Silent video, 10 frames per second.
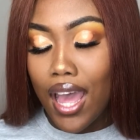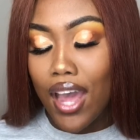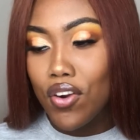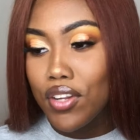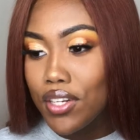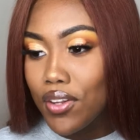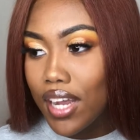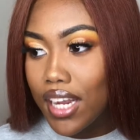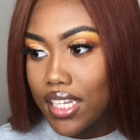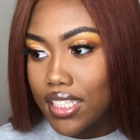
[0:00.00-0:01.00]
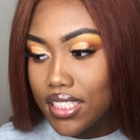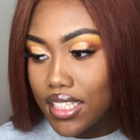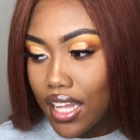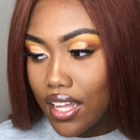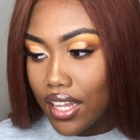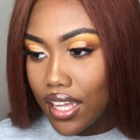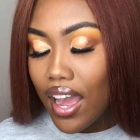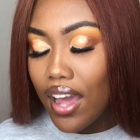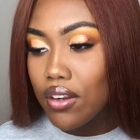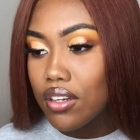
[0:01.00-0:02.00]
I don't really know how to answer that. Like,
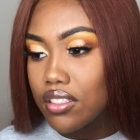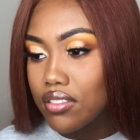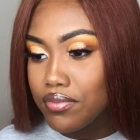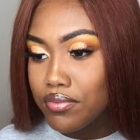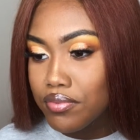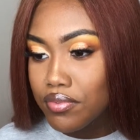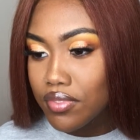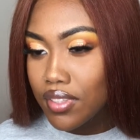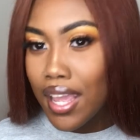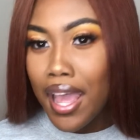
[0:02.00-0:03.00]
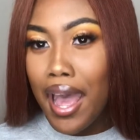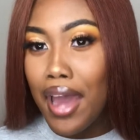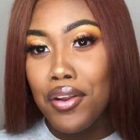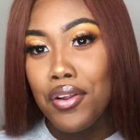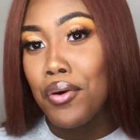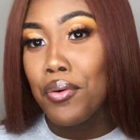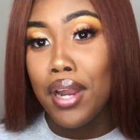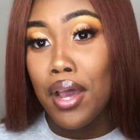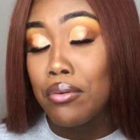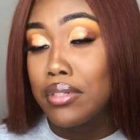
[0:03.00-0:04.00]
I don't know
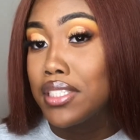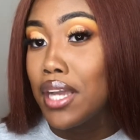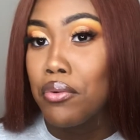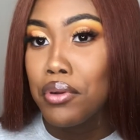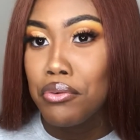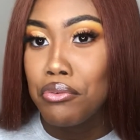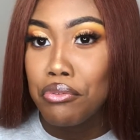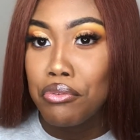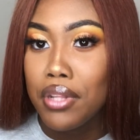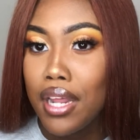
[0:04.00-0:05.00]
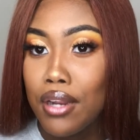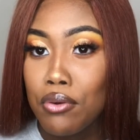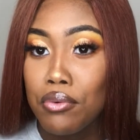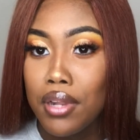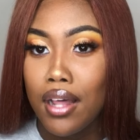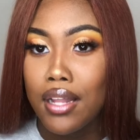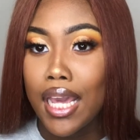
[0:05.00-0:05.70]
what I wish I would have knew that I knew now.